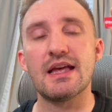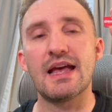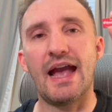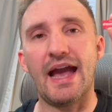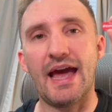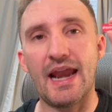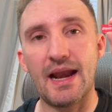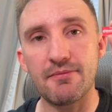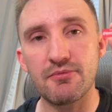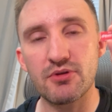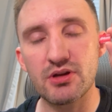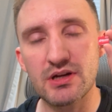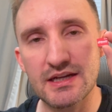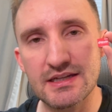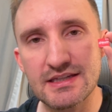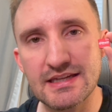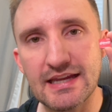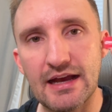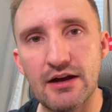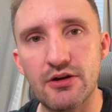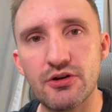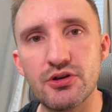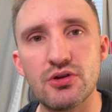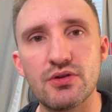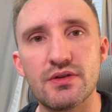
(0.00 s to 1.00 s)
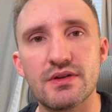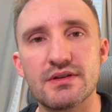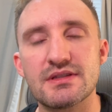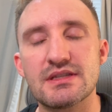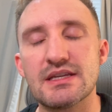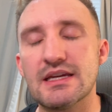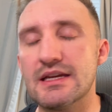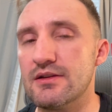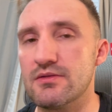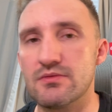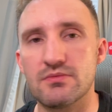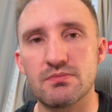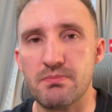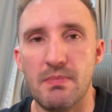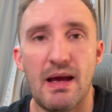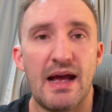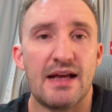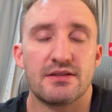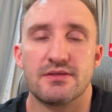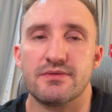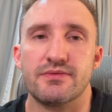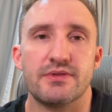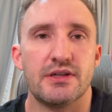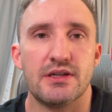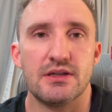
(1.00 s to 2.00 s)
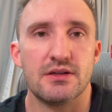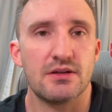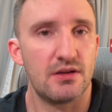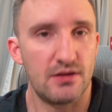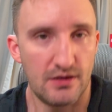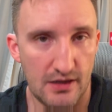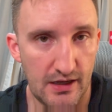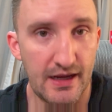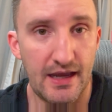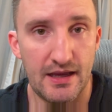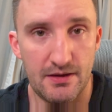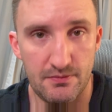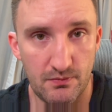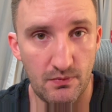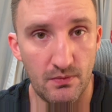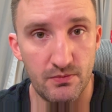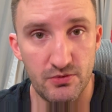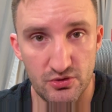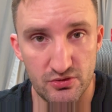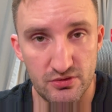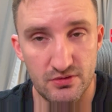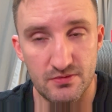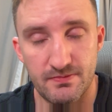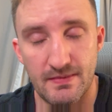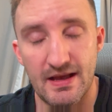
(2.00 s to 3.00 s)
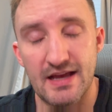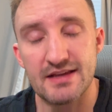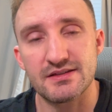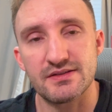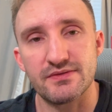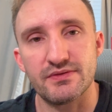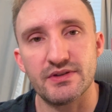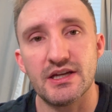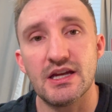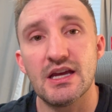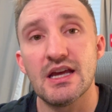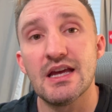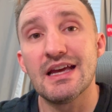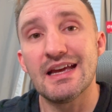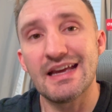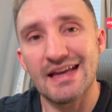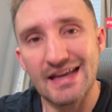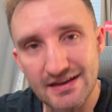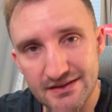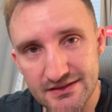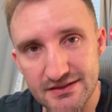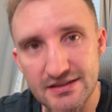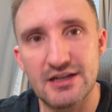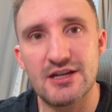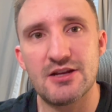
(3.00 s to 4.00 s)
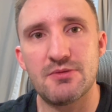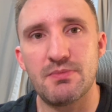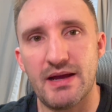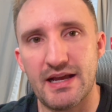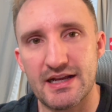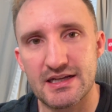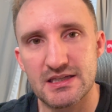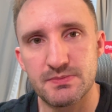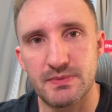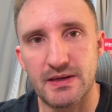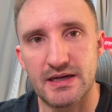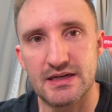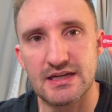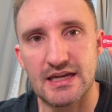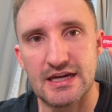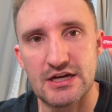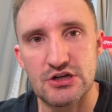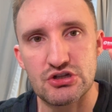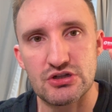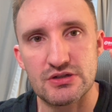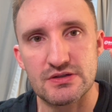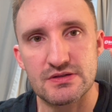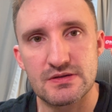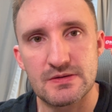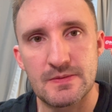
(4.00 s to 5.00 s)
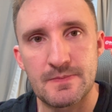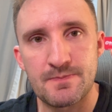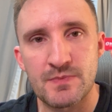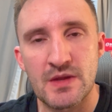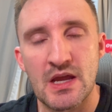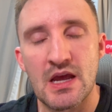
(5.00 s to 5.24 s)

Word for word: And I'm going to tell you this thing massively, again, I'm using massively, exceeded my expectations.